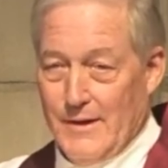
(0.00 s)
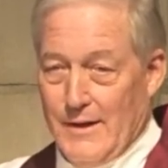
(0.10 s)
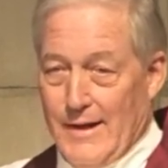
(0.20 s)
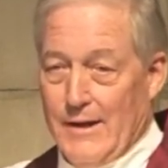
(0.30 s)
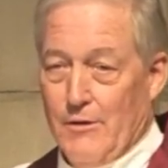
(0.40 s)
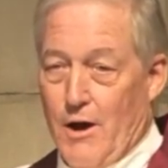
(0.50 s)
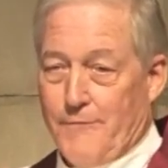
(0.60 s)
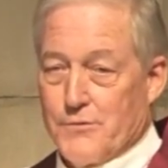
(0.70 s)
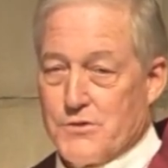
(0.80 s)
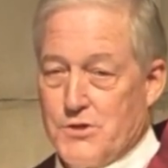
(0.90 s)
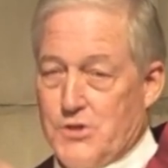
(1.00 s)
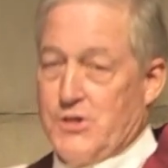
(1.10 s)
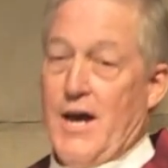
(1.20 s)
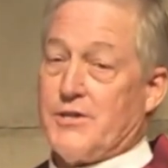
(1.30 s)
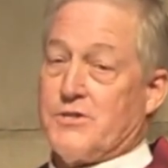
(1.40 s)
And he offers
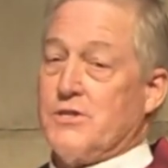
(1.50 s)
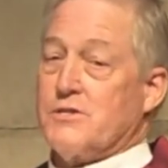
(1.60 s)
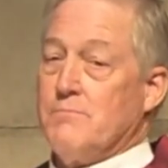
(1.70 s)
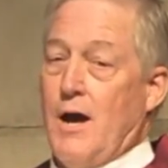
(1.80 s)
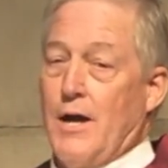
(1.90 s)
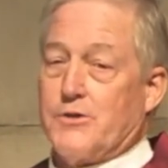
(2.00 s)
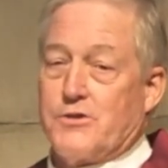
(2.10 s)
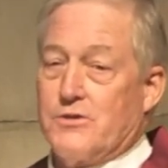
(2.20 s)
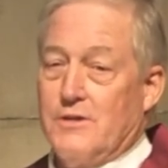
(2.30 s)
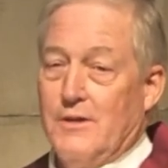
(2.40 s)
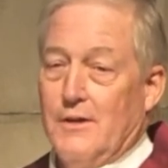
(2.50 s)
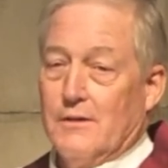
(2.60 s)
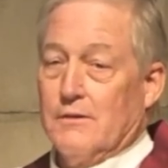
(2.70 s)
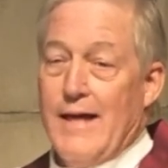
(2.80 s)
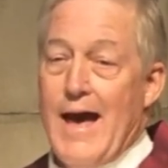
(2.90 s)
just as much
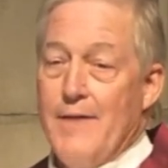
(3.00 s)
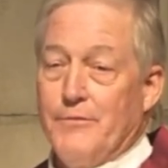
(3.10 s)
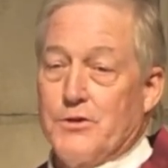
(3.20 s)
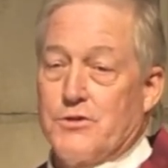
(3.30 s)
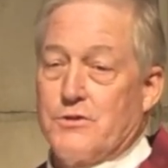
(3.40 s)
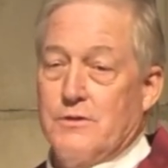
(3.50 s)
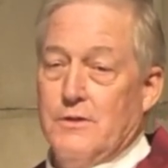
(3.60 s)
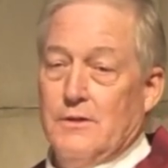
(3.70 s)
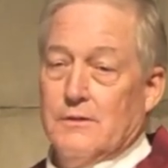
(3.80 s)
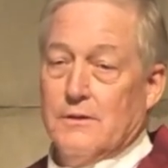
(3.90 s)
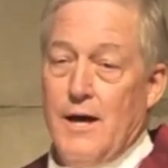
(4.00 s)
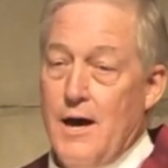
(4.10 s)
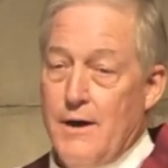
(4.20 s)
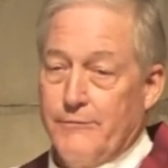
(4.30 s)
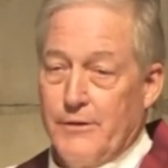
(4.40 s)
lavish
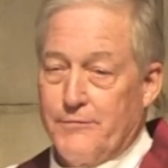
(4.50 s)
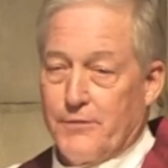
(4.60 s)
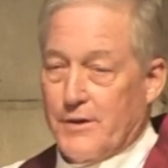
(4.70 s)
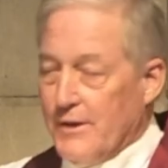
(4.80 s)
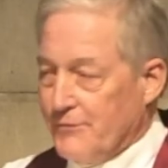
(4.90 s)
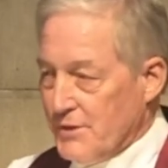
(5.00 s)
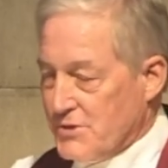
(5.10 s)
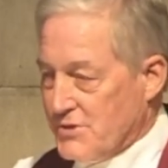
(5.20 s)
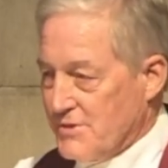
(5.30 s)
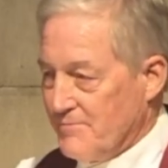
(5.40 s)
love and forgiveness.